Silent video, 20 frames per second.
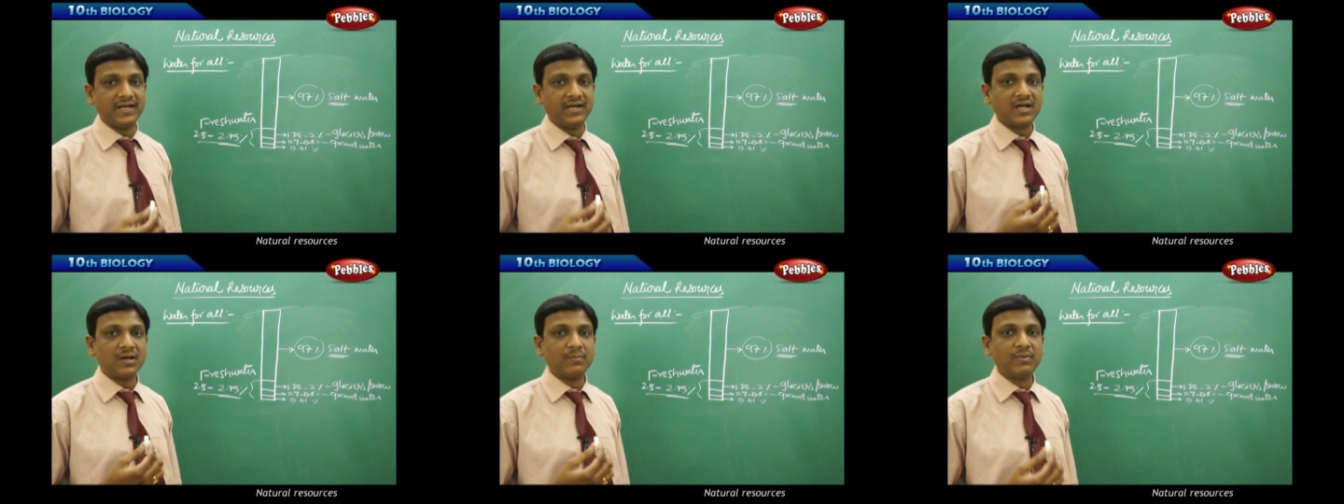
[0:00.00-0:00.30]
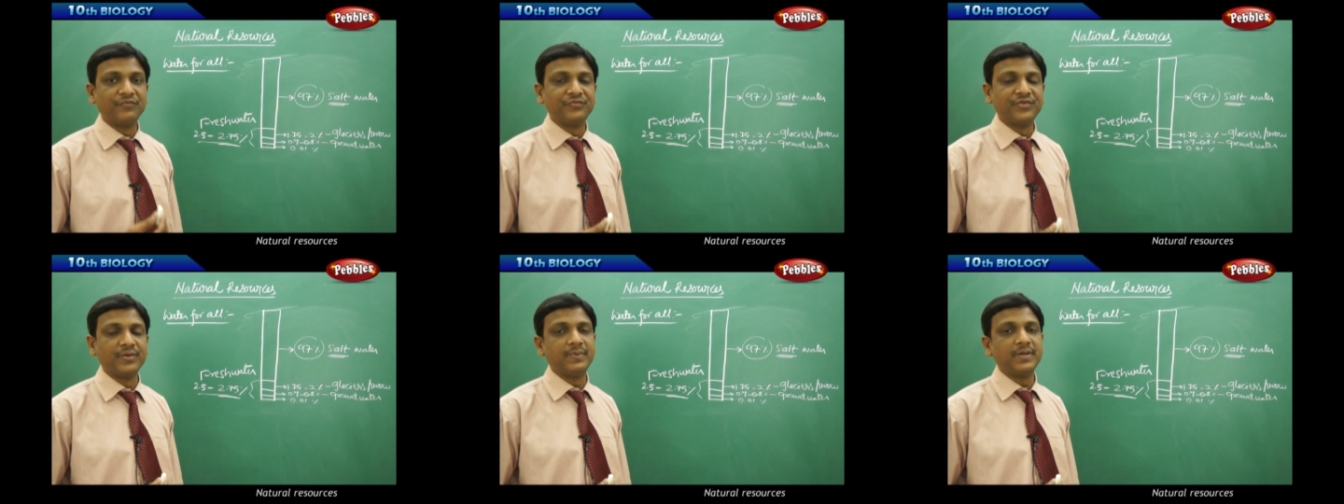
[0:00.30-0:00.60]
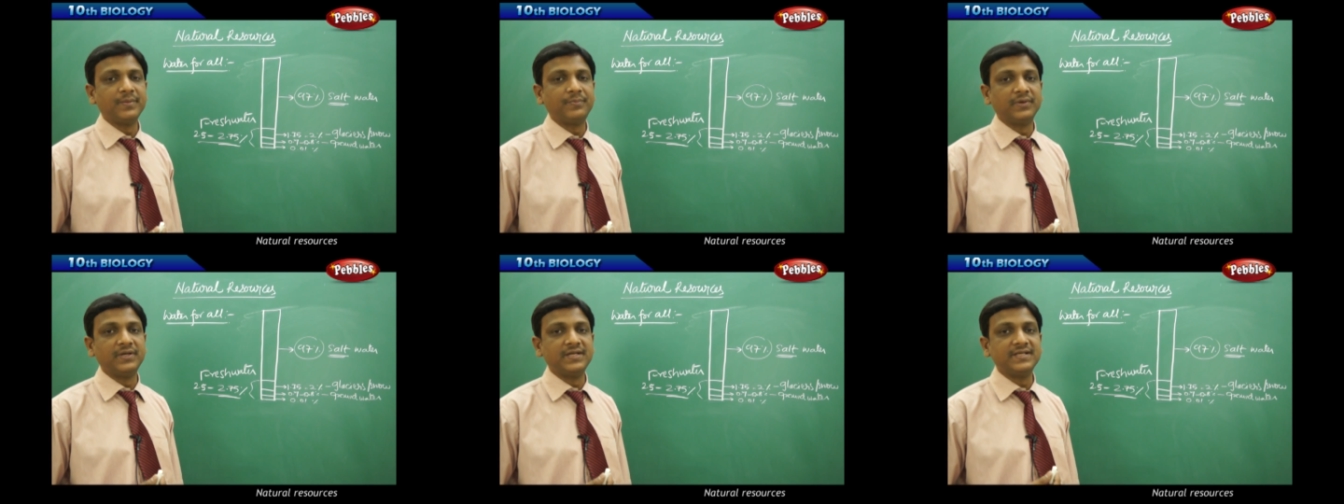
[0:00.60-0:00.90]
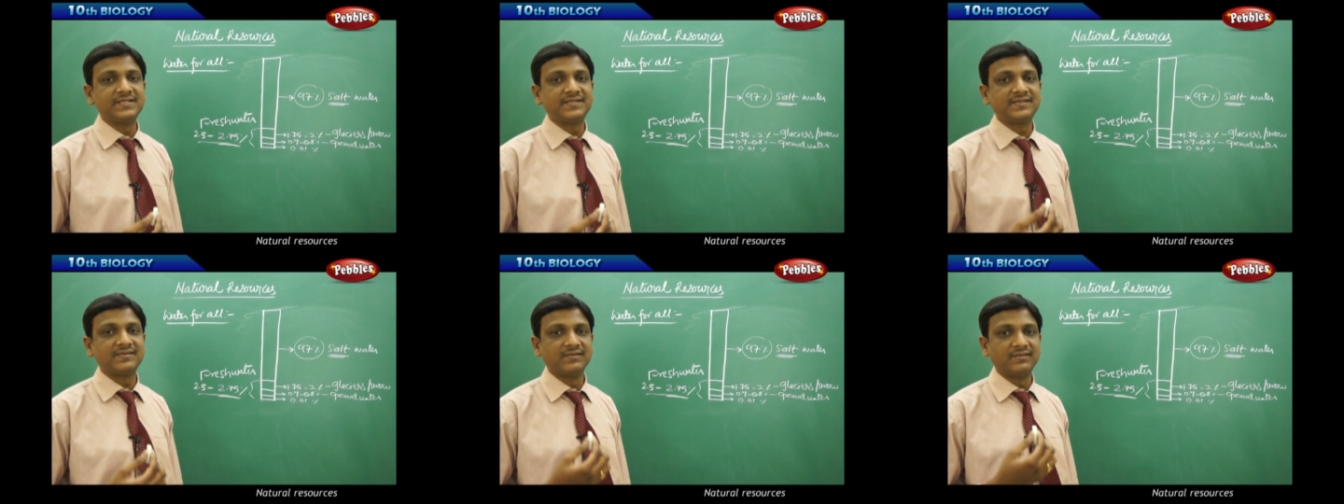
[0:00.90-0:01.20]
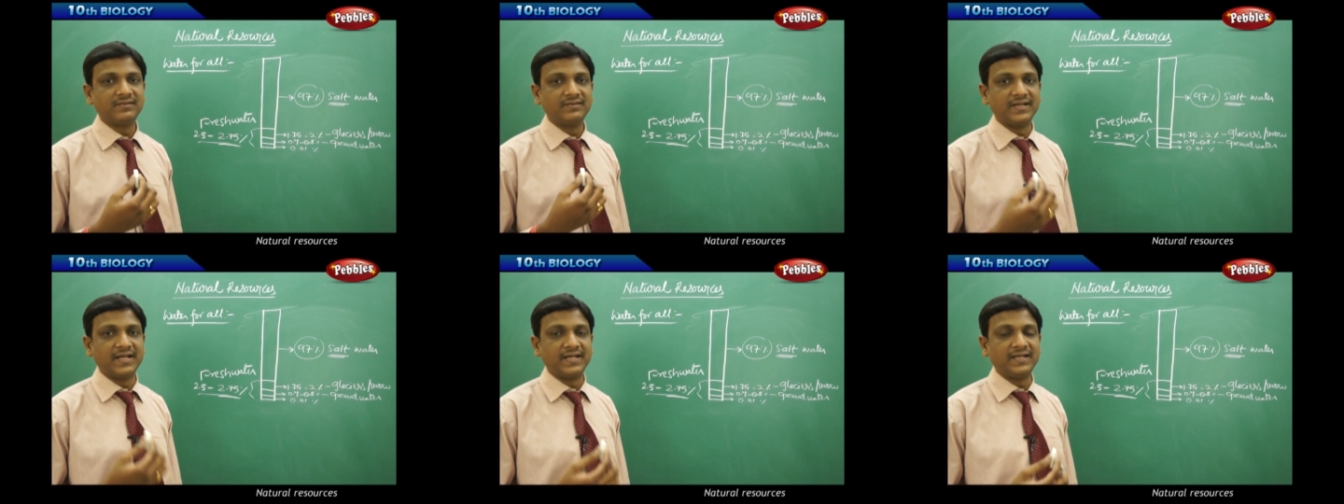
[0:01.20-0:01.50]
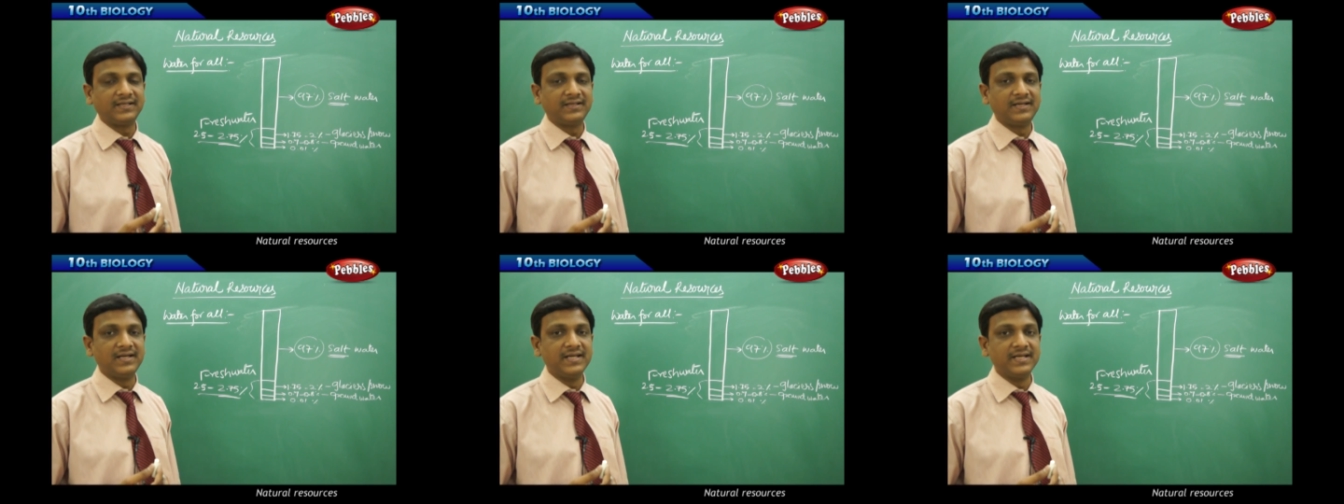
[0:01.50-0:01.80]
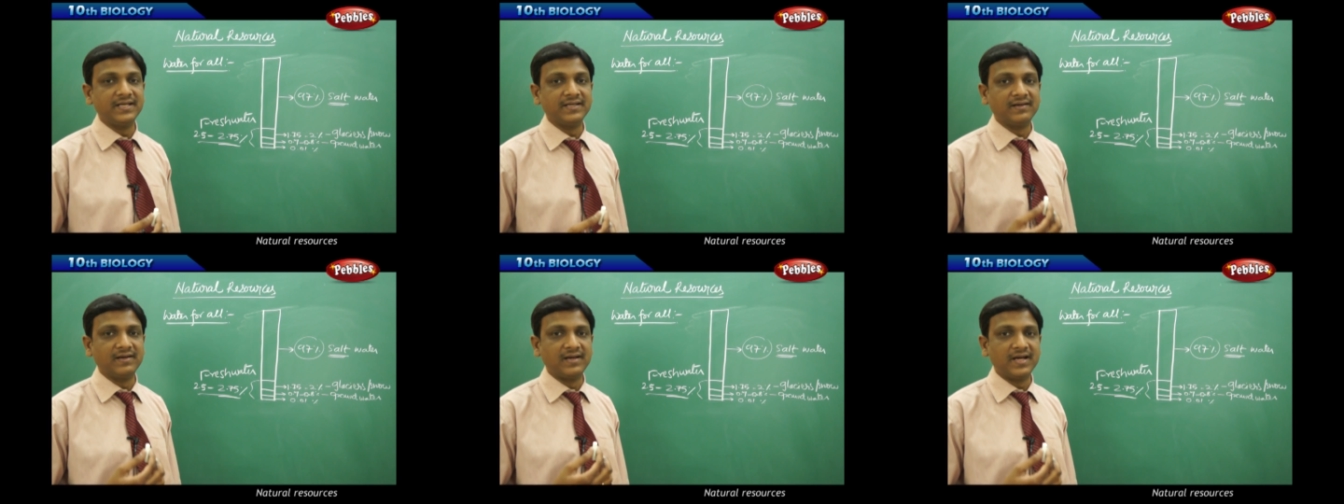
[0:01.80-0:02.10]
income of the people is
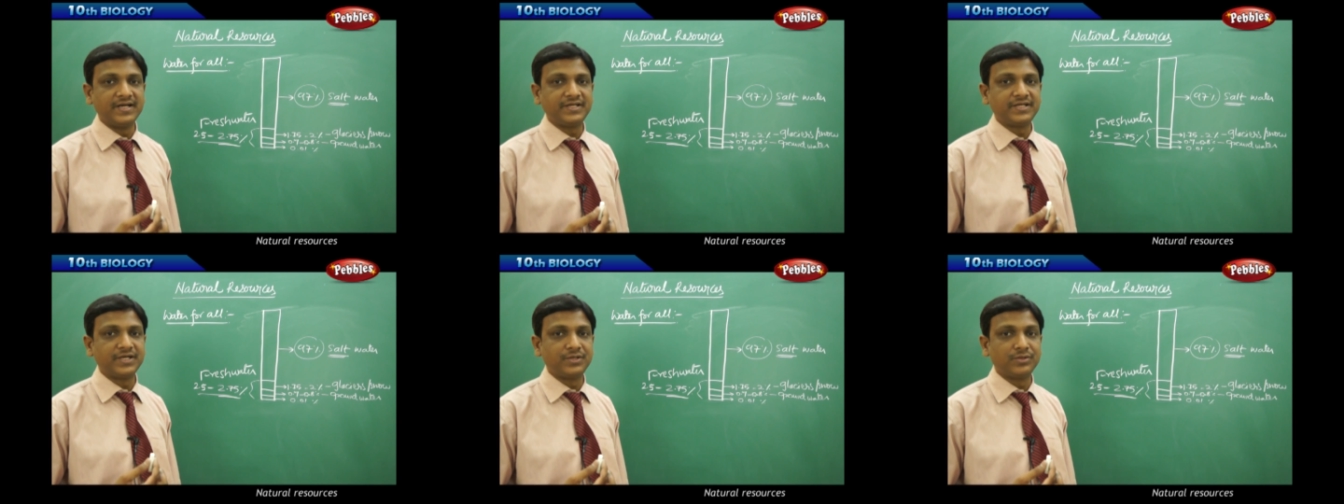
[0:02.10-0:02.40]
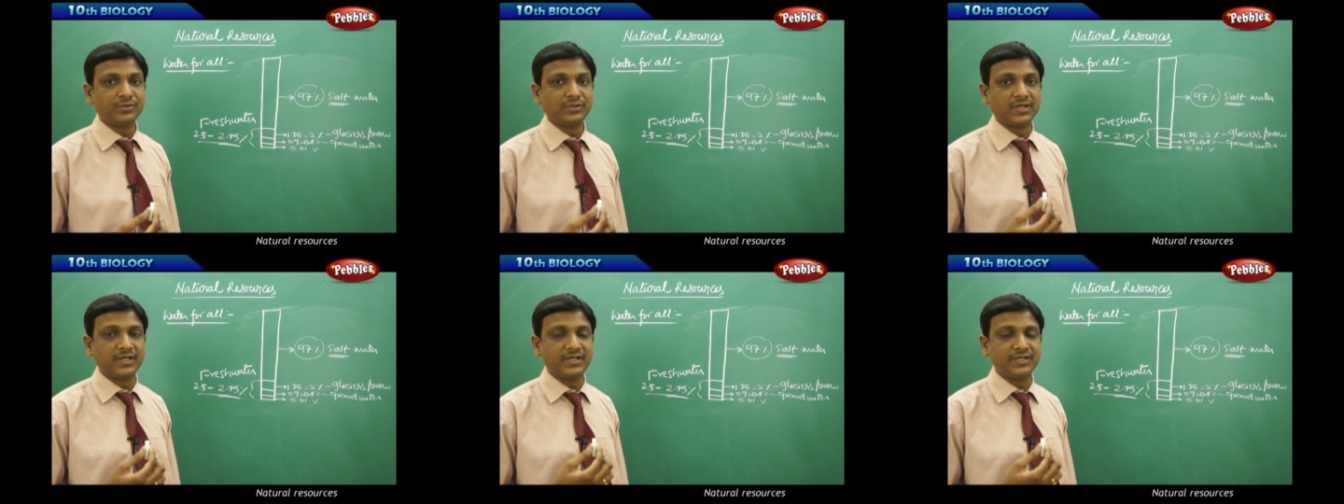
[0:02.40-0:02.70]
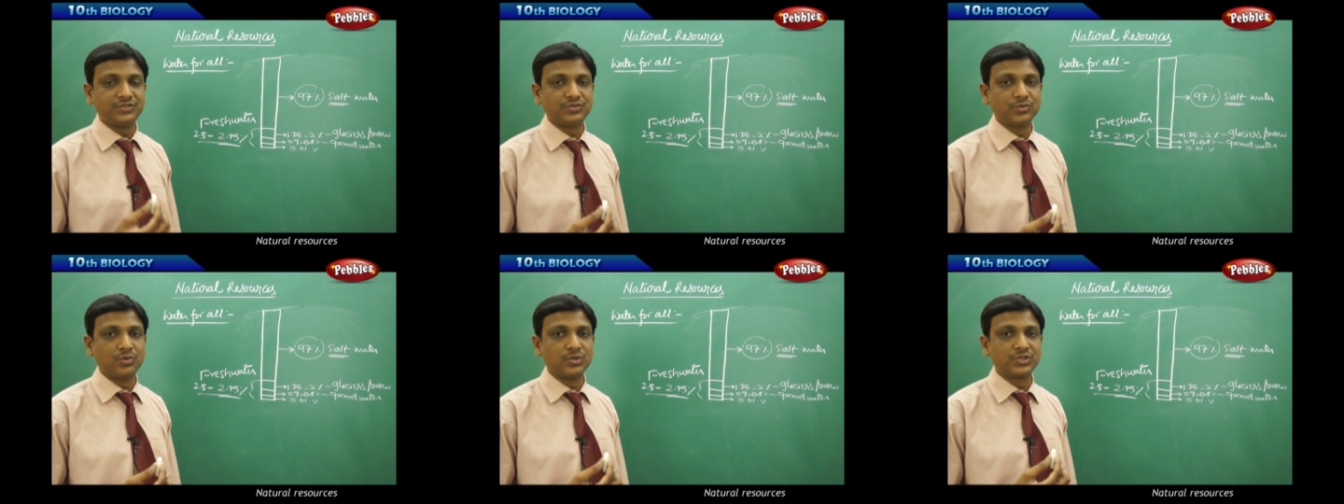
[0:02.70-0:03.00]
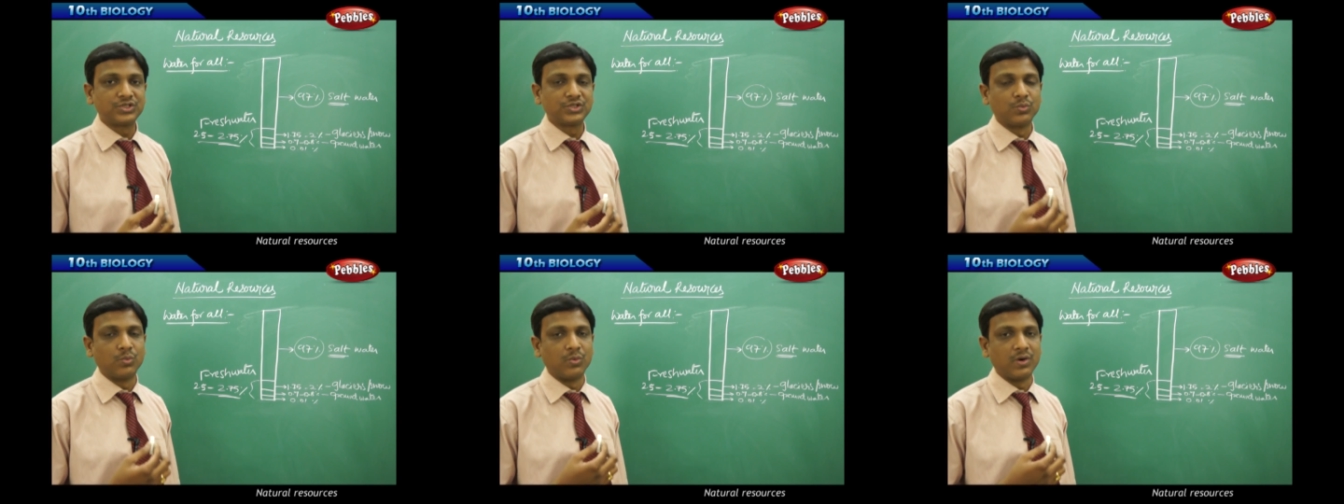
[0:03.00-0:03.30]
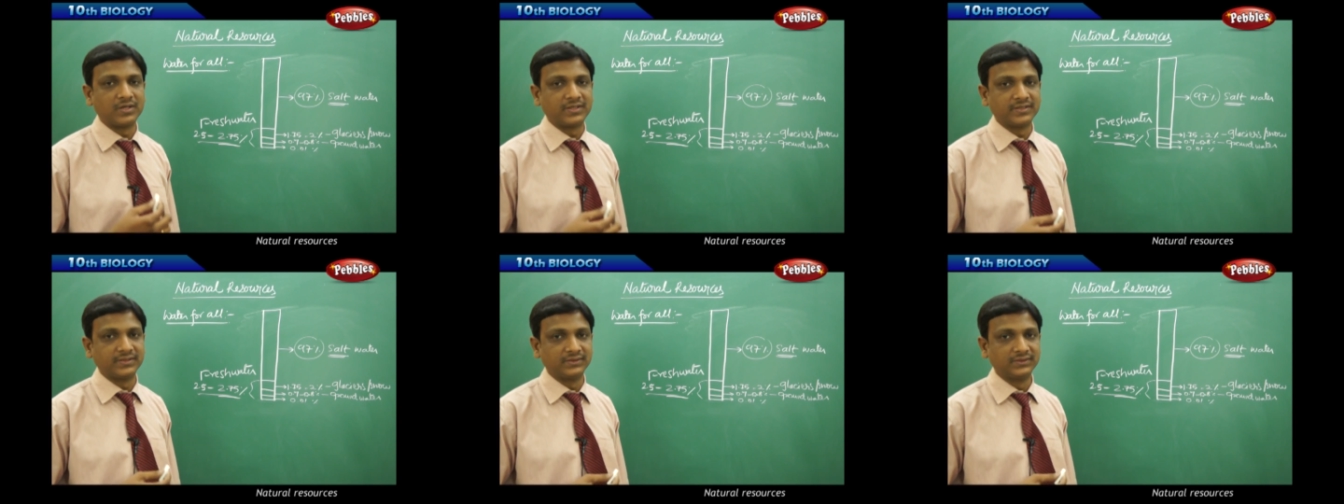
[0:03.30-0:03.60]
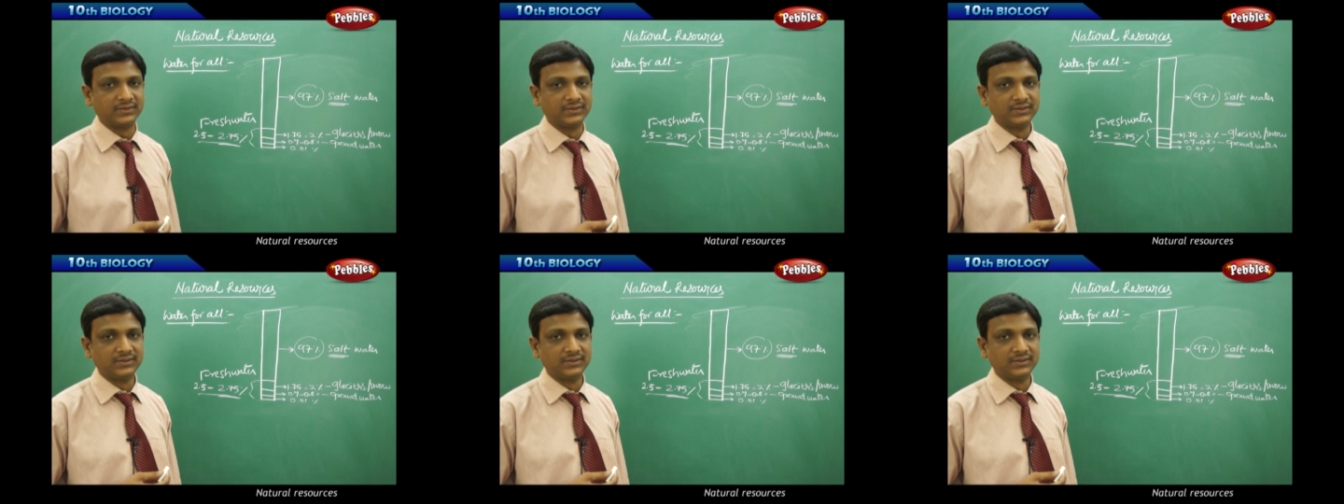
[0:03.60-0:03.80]
directly related to the resource water.